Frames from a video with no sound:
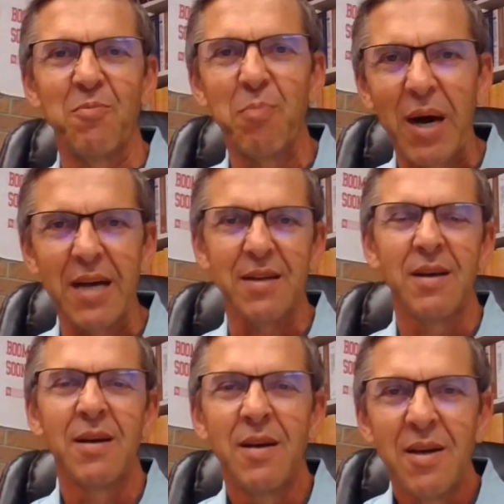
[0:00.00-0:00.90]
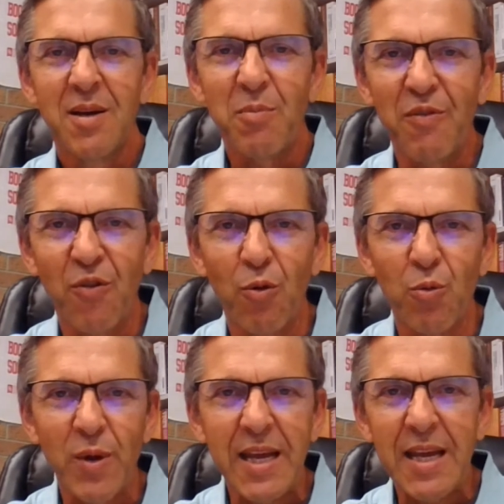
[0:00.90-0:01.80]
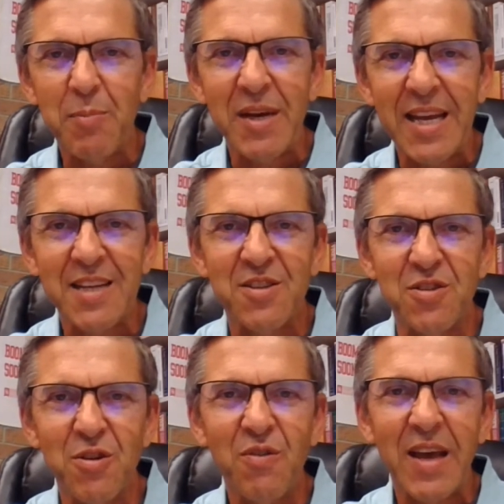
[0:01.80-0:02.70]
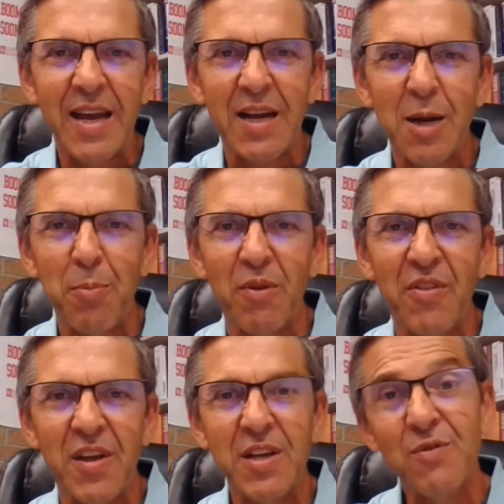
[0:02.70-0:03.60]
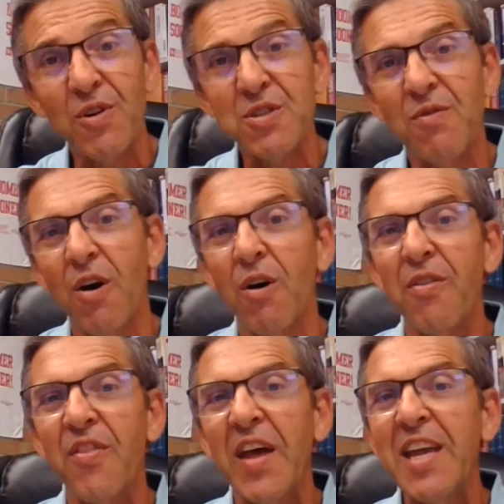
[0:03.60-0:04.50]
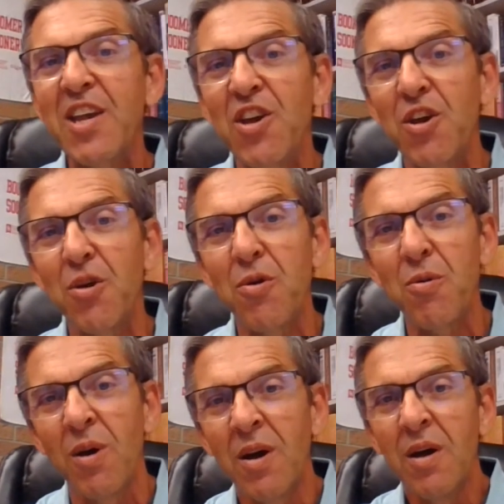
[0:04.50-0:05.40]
But before we begin to do that, a couple of things. First of all, thank you